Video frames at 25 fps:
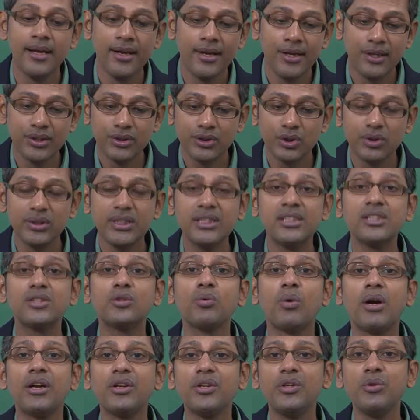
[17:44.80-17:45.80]
So this is
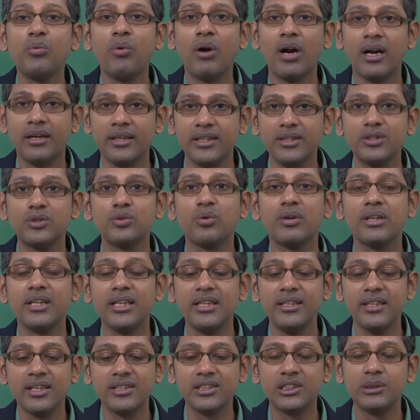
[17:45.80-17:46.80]
what you want, this is what the
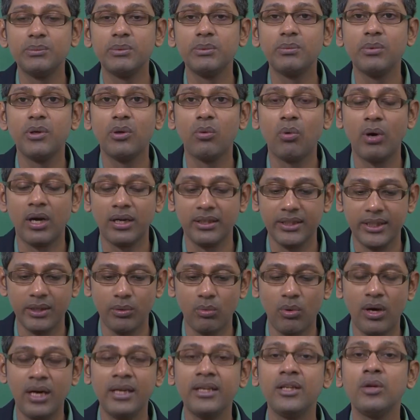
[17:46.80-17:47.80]
industry people want. They
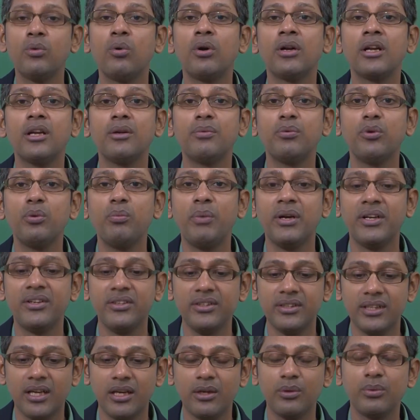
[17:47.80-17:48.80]
want a wonderful
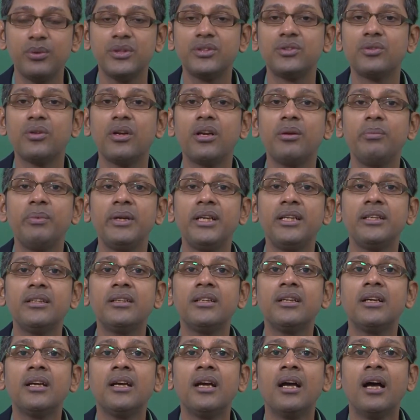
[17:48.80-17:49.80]
material which will be
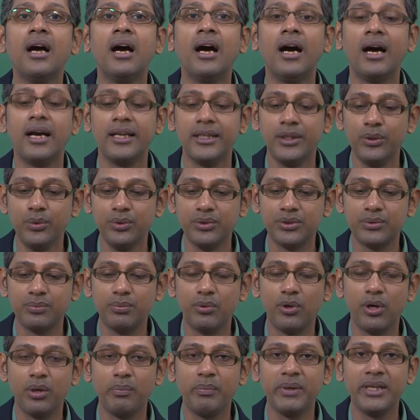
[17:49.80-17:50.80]
used
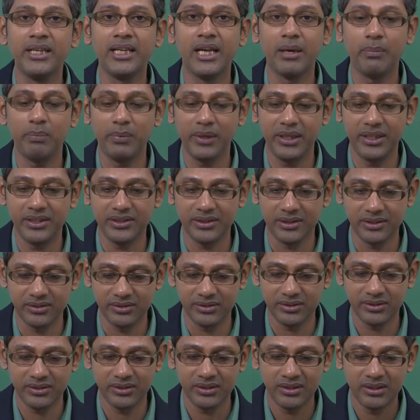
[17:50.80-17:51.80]
for many
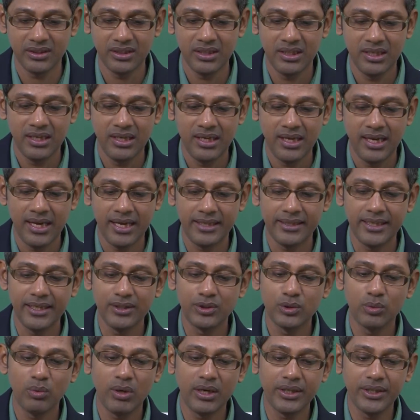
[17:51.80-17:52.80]
applications, and that
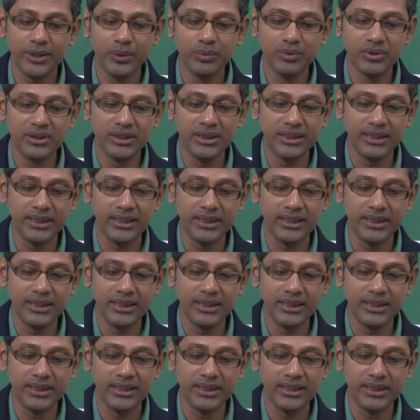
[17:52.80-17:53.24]
is what you see